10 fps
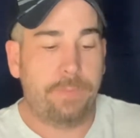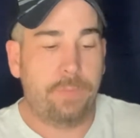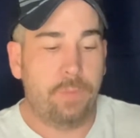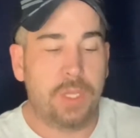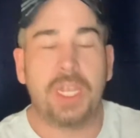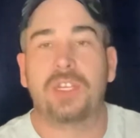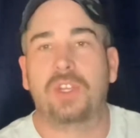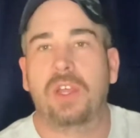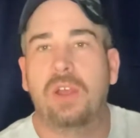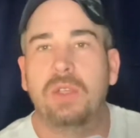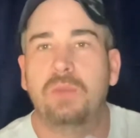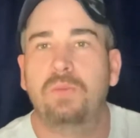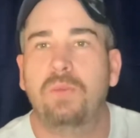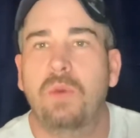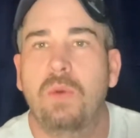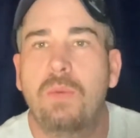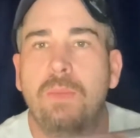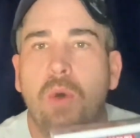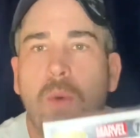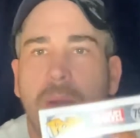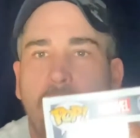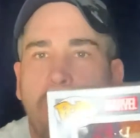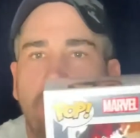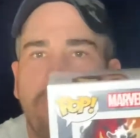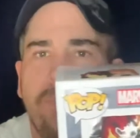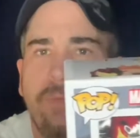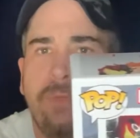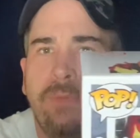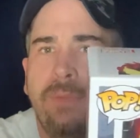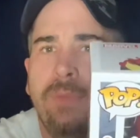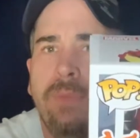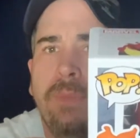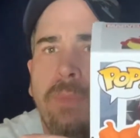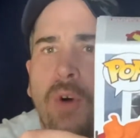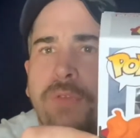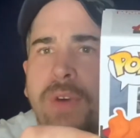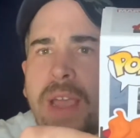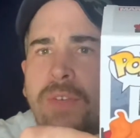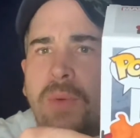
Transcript: which actually, oh, it's more one of my more favourite